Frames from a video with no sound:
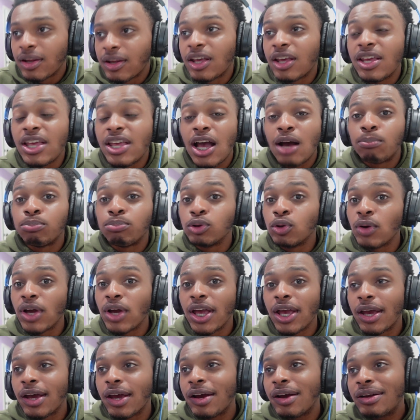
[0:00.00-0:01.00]
Yeah, he got blue
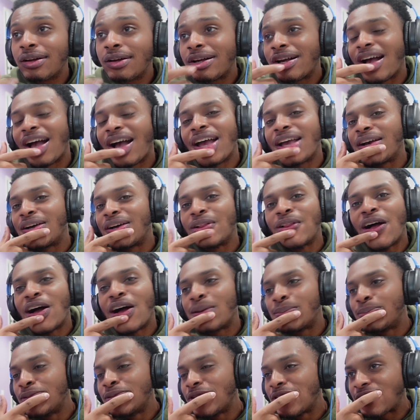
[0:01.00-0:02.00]
hair. I ain't gonna
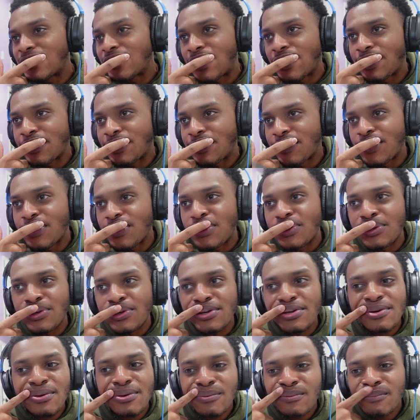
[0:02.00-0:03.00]
lie, blue hair is kinda
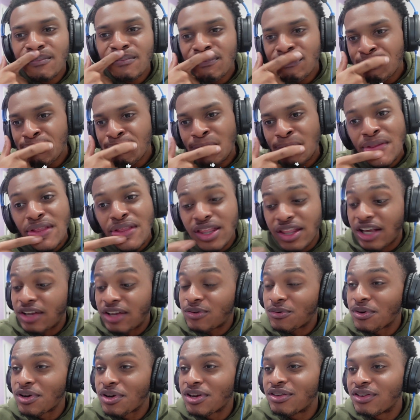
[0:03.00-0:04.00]
crazy.
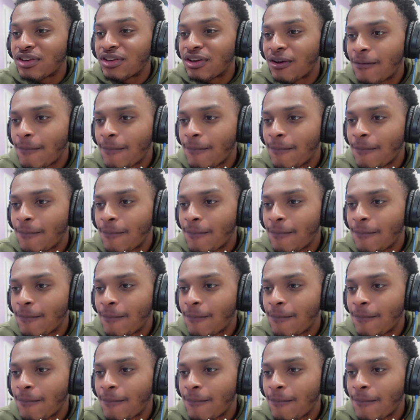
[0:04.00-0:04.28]
That's crazy.